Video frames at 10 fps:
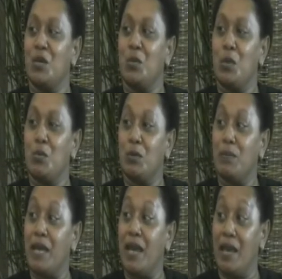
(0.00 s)
we will
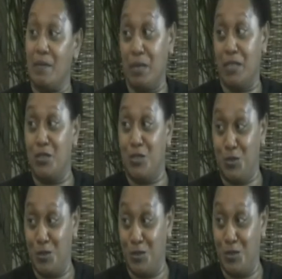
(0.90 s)
be able
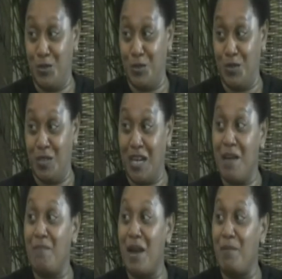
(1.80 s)
to
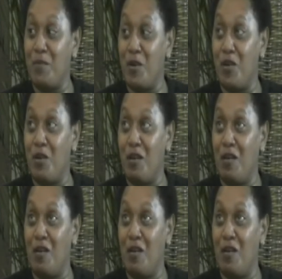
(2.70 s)
come up or